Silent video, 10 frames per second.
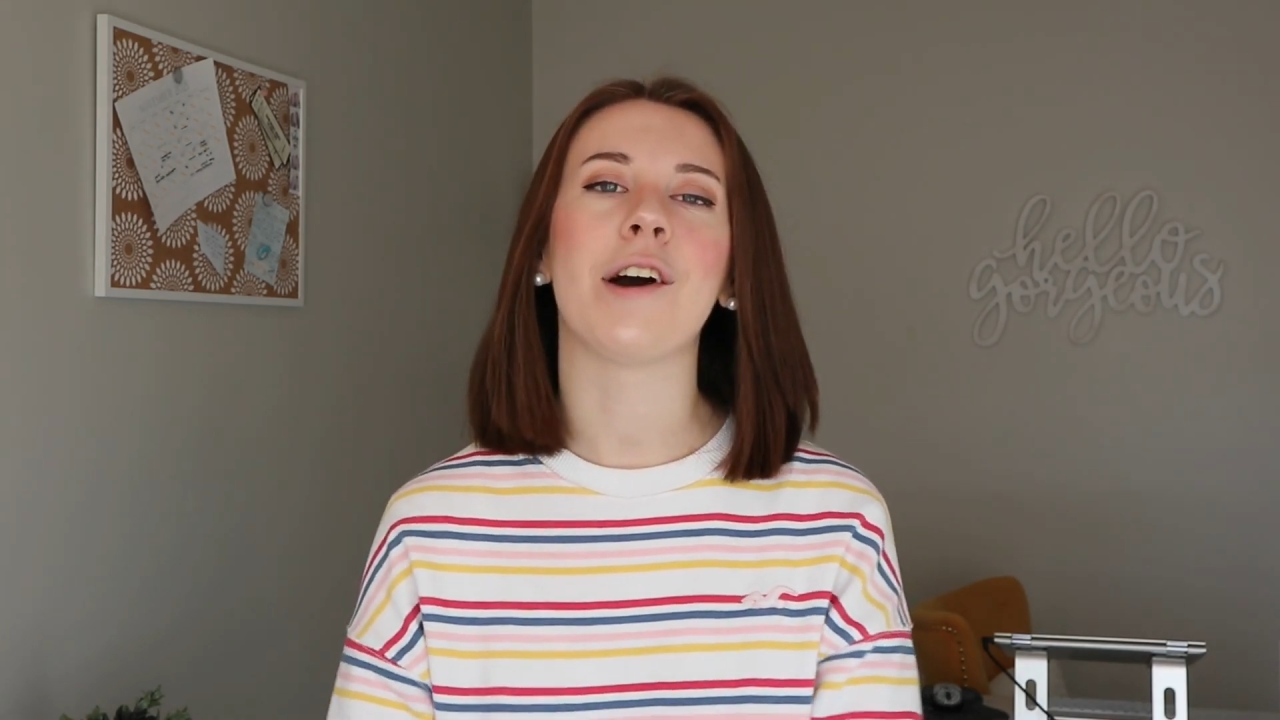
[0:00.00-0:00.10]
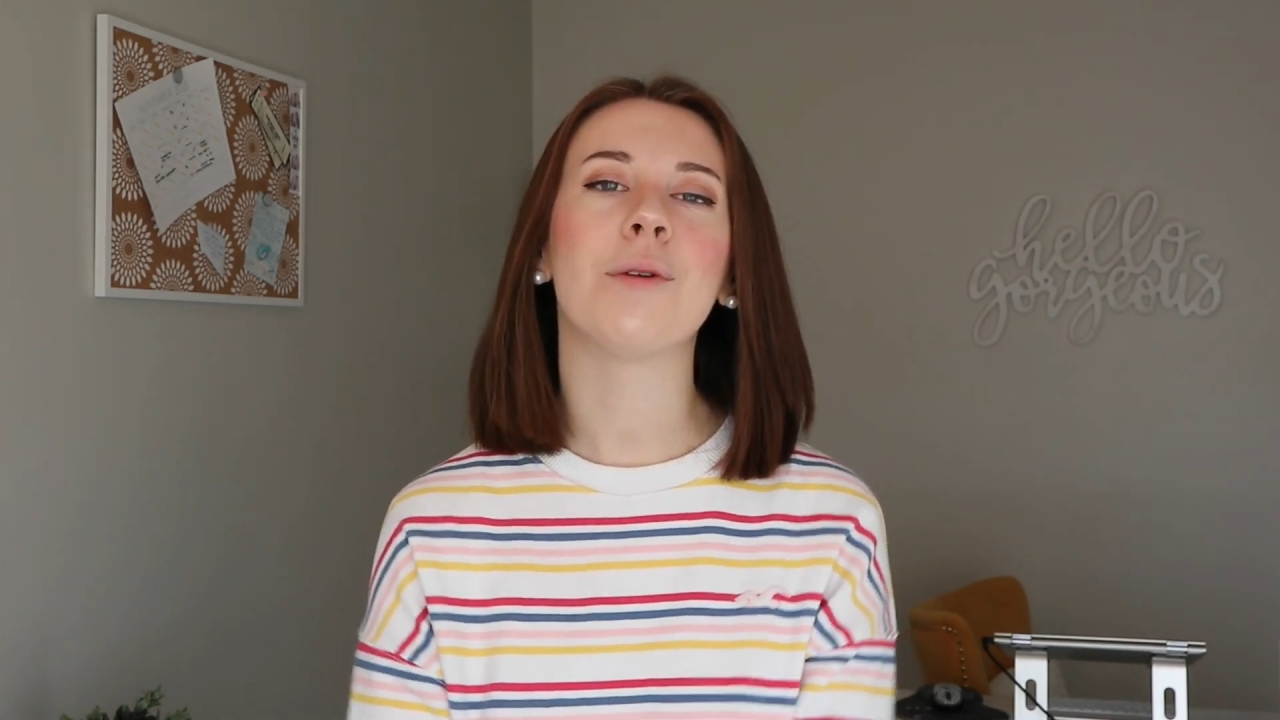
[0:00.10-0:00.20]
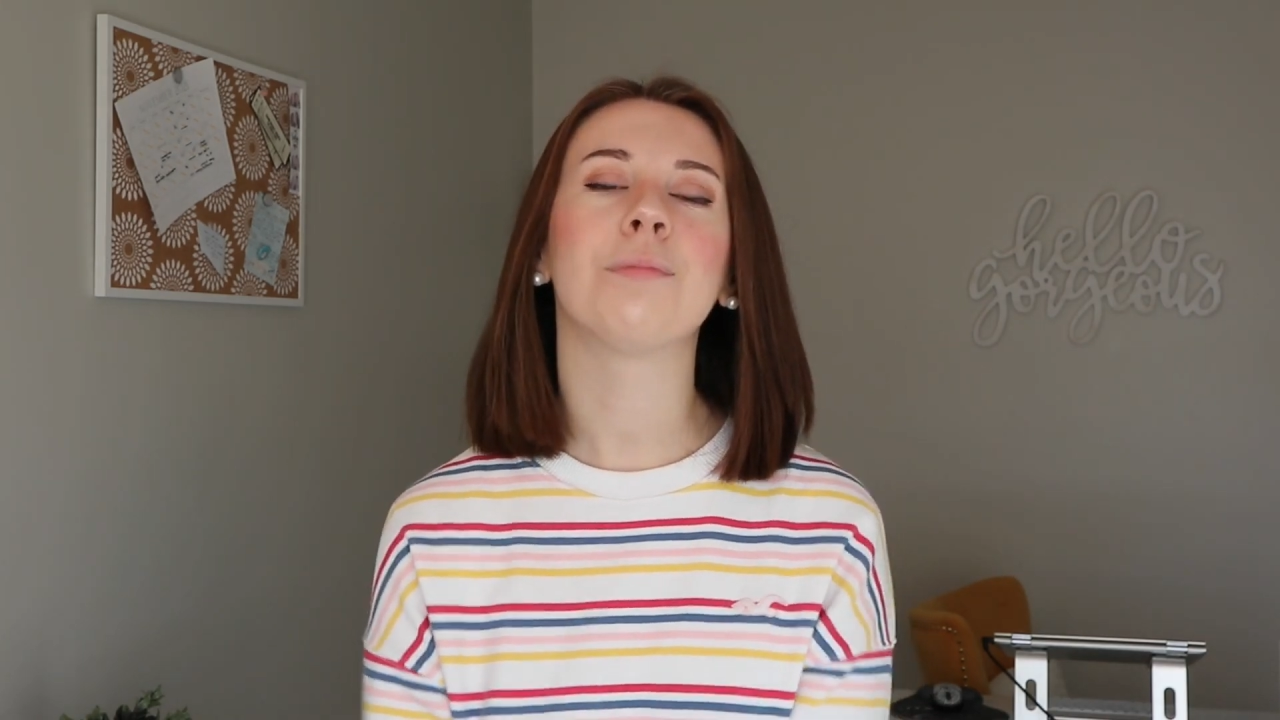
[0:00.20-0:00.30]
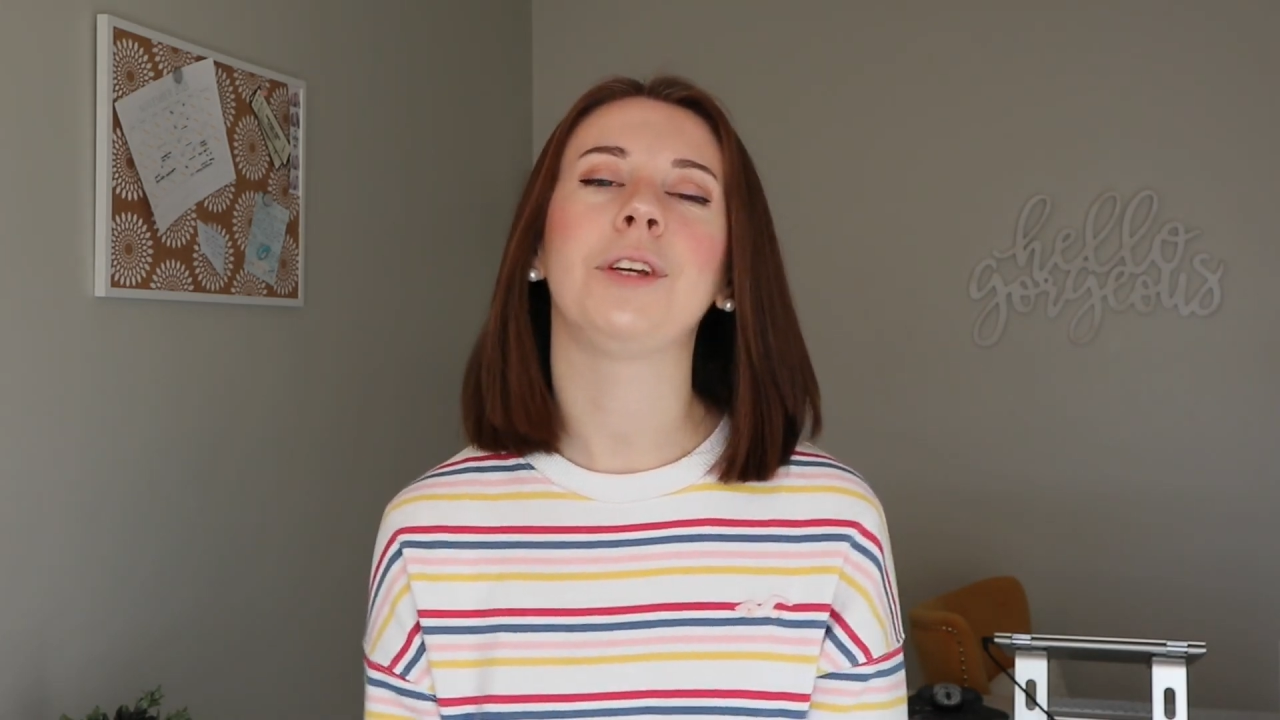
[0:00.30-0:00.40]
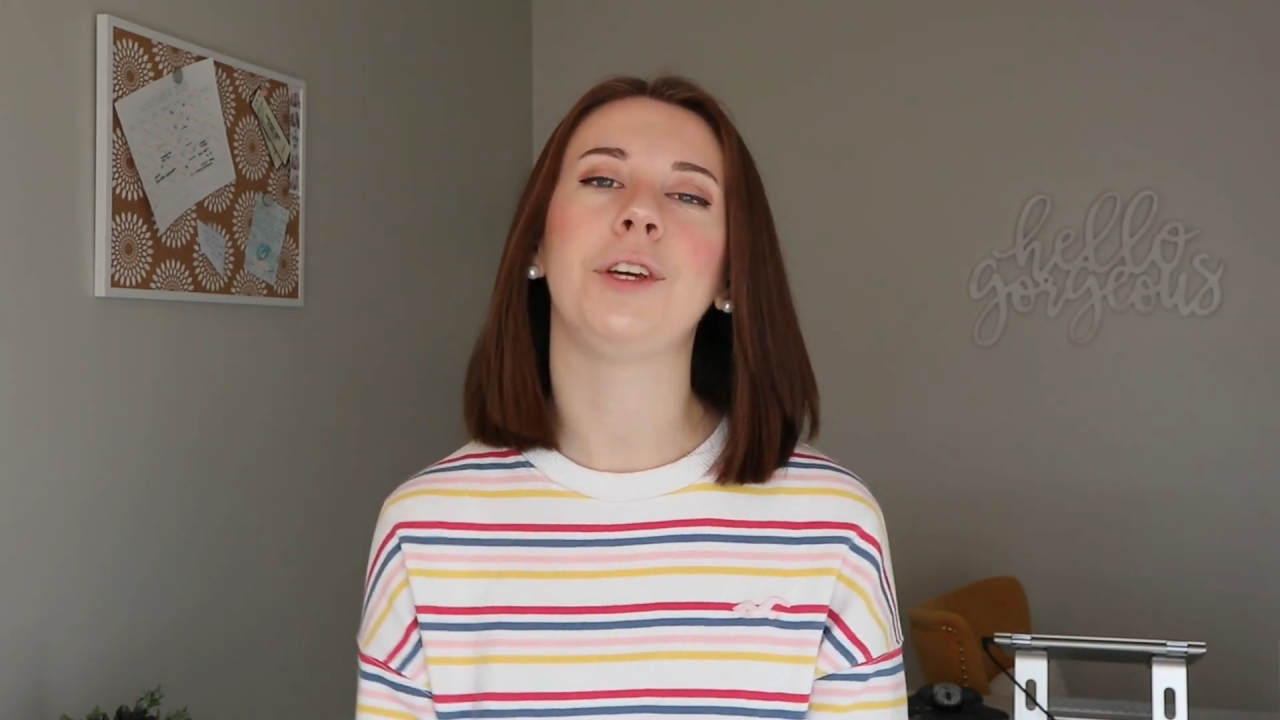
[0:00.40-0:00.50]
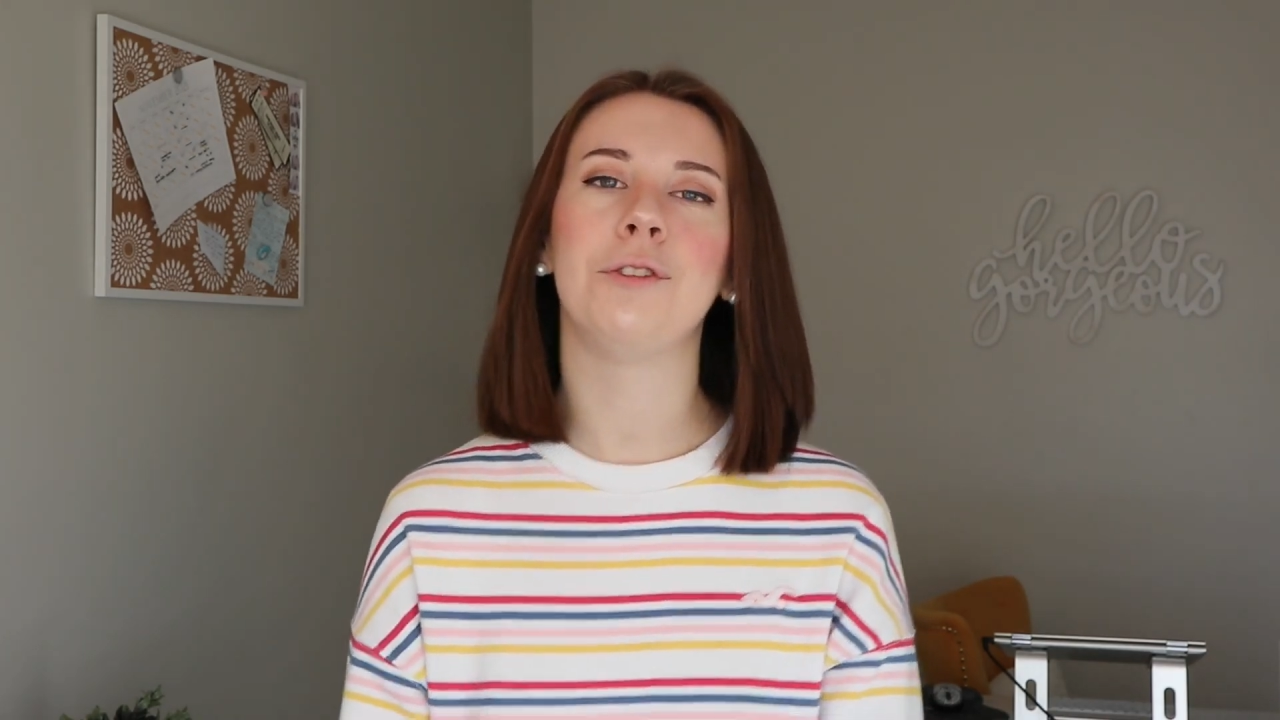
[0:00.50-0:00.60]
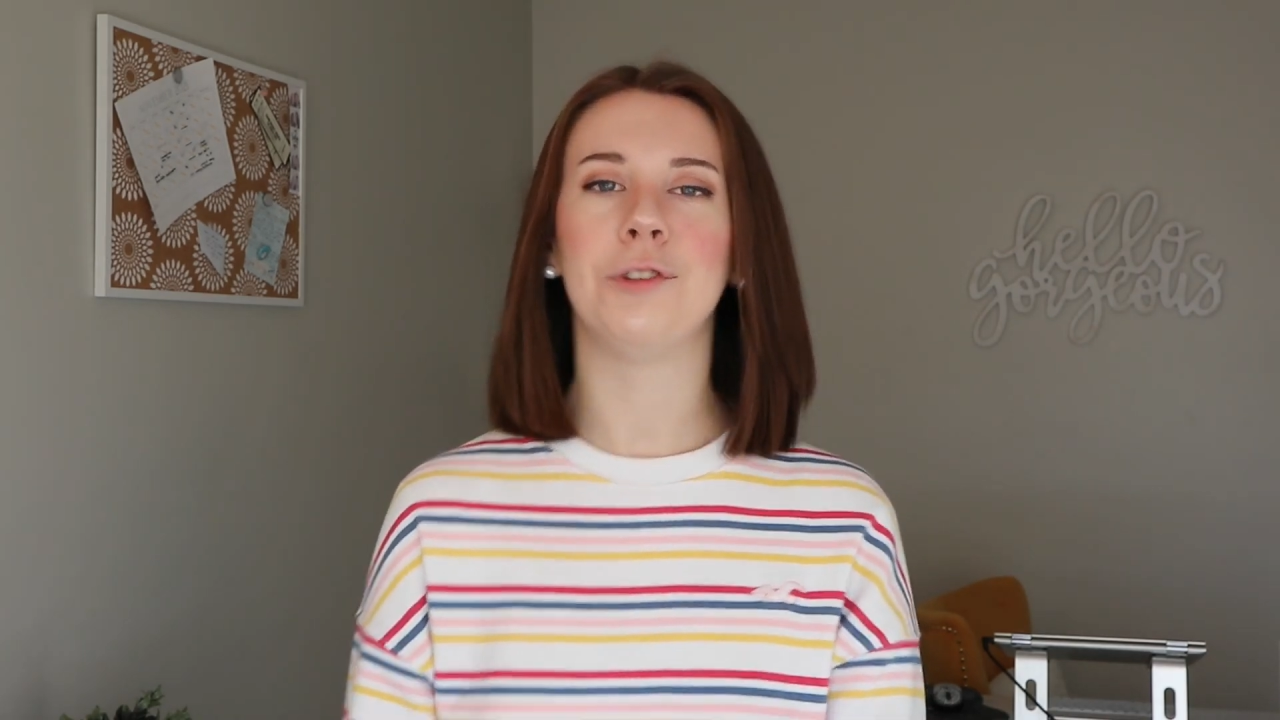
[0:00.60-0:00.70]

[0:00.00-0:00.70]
hope that you